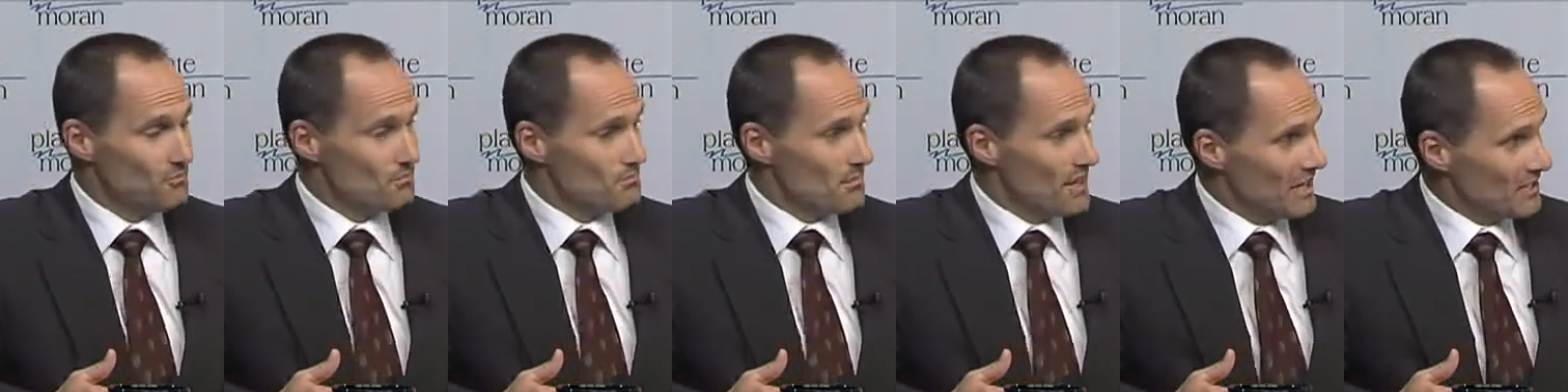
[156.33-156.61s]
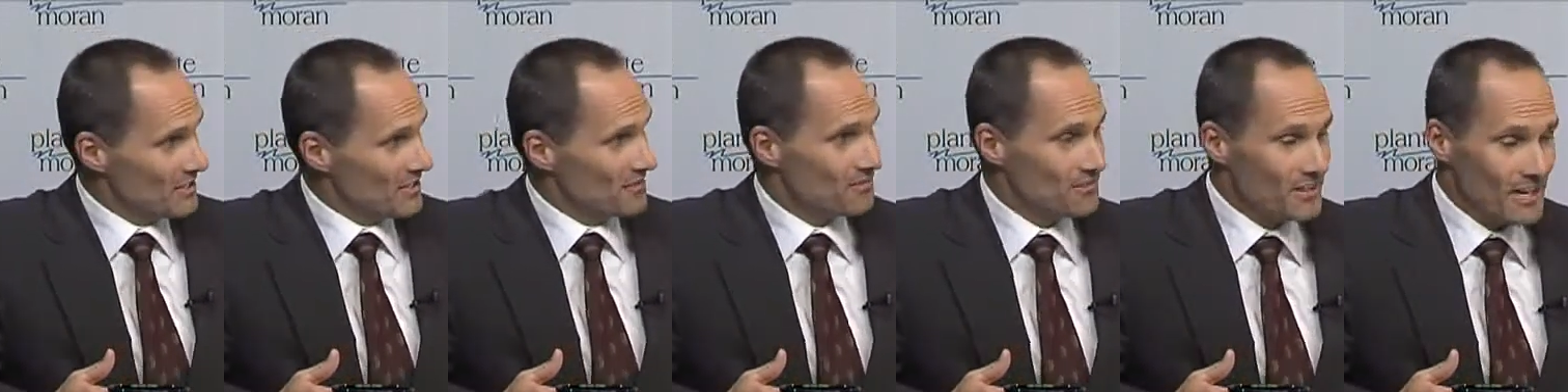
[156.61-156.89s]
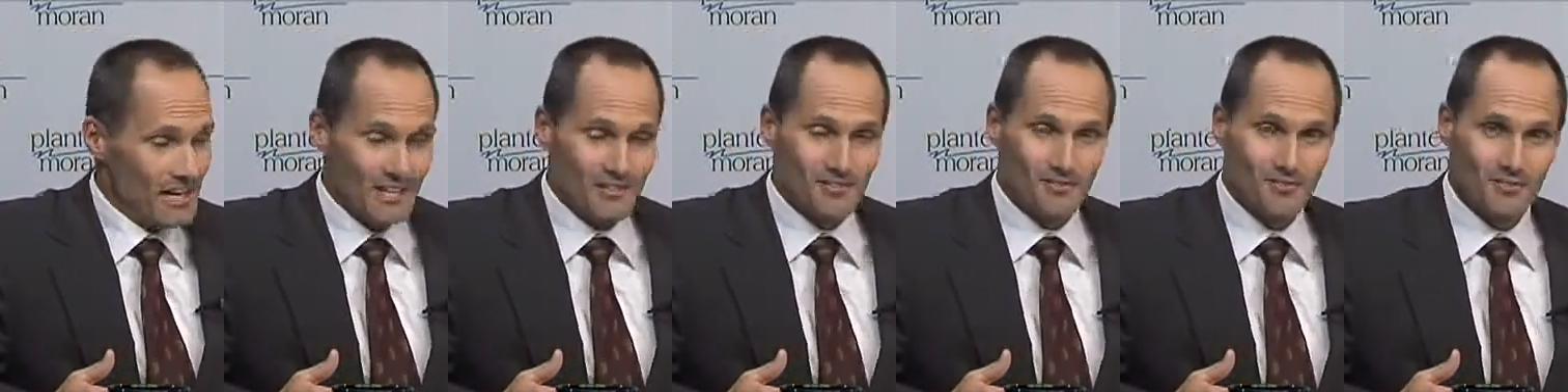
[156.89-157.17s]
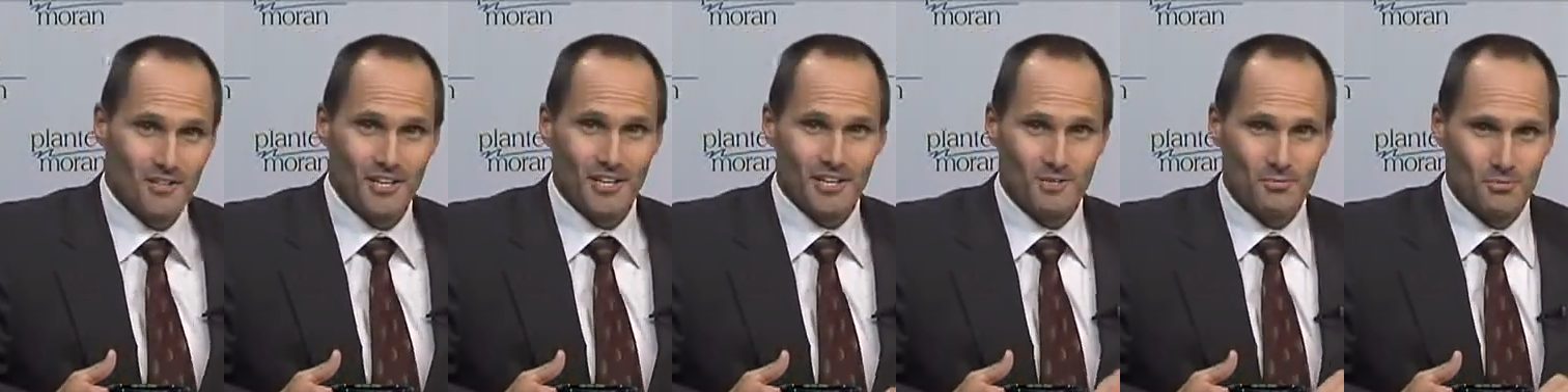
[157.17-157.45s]
manufacturing
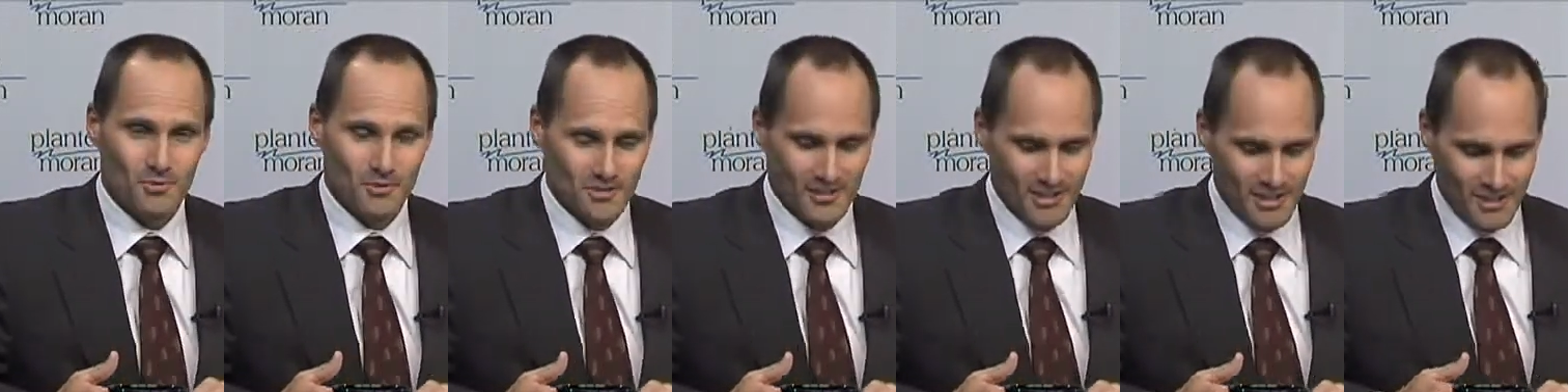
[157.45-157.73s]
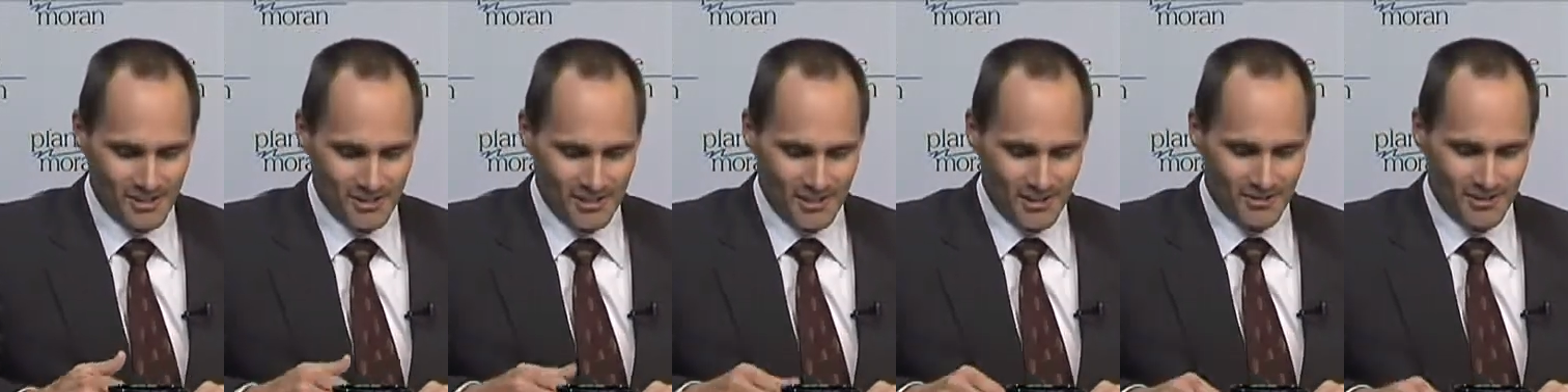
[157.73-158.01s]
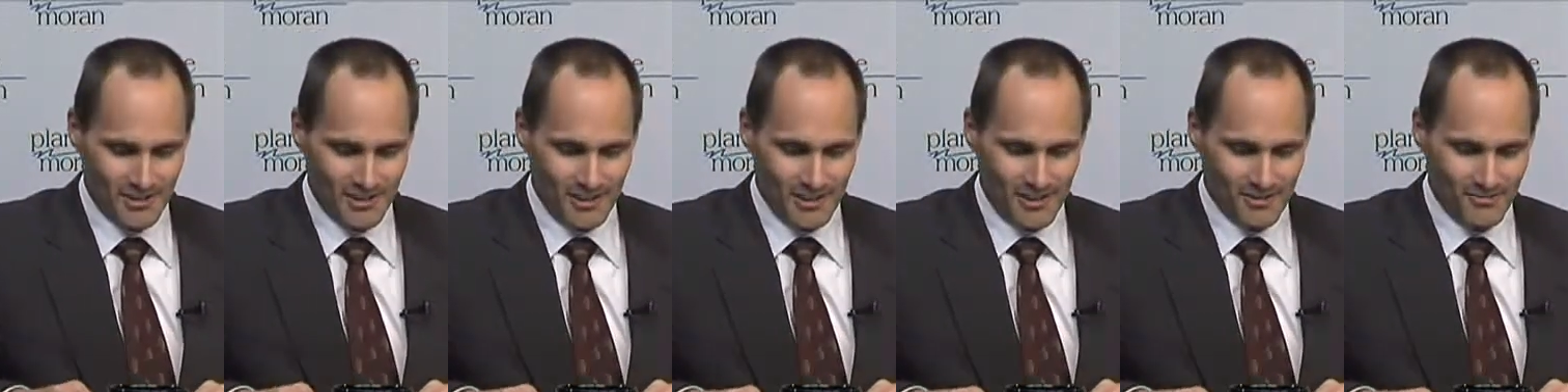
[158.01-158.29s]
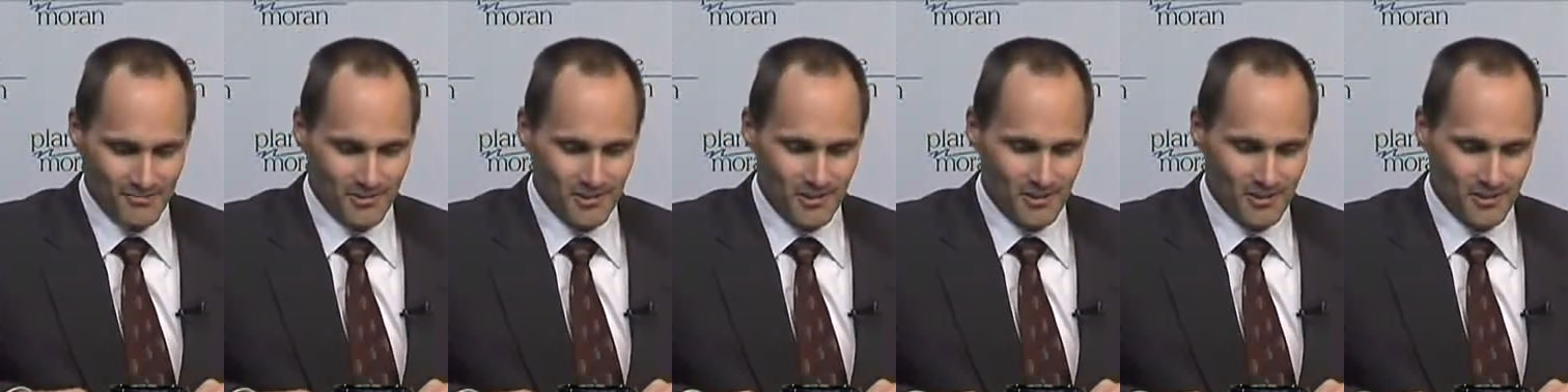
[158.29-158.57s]
experts I have
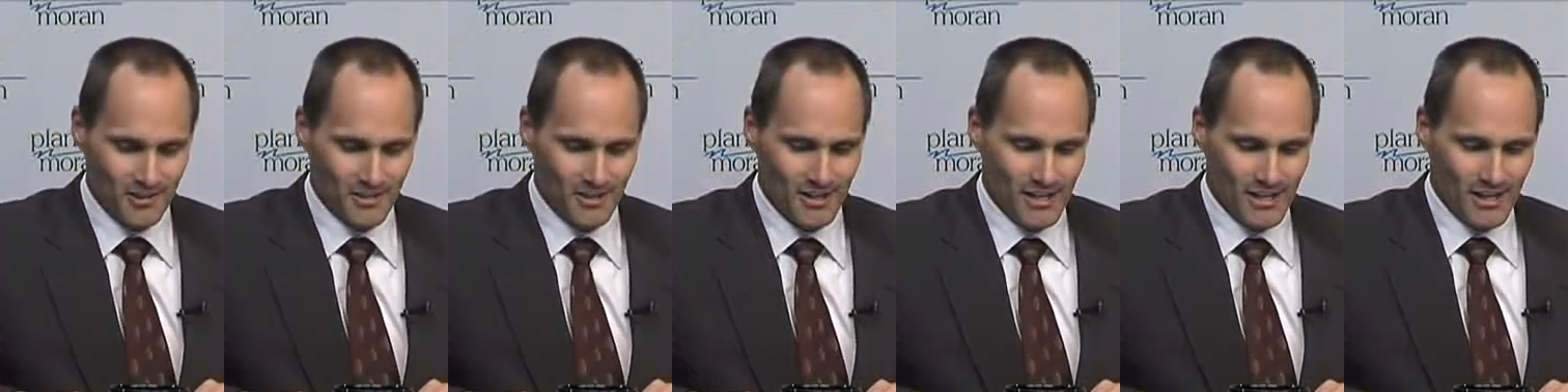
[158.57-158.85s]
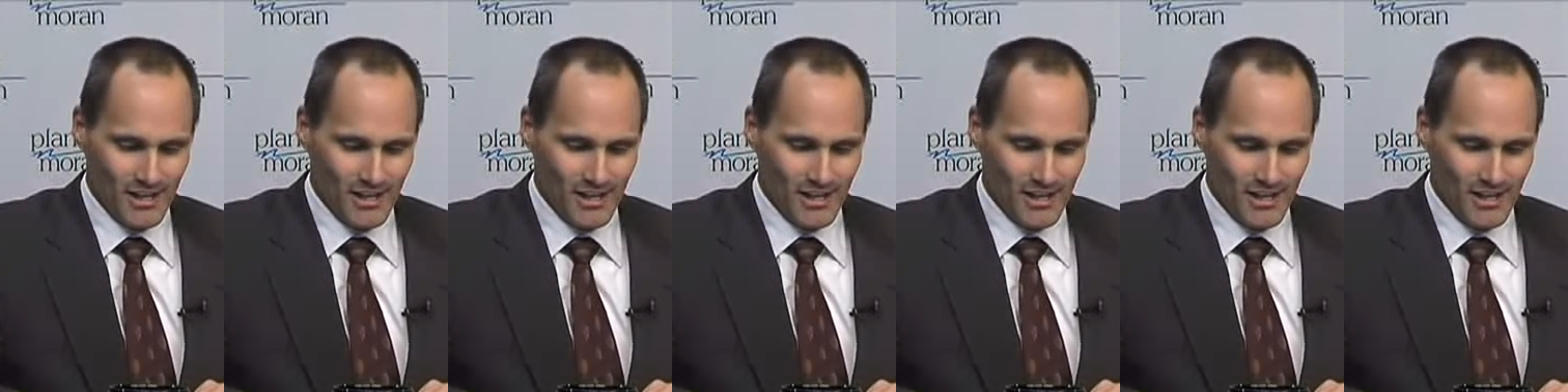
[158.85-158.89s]
here,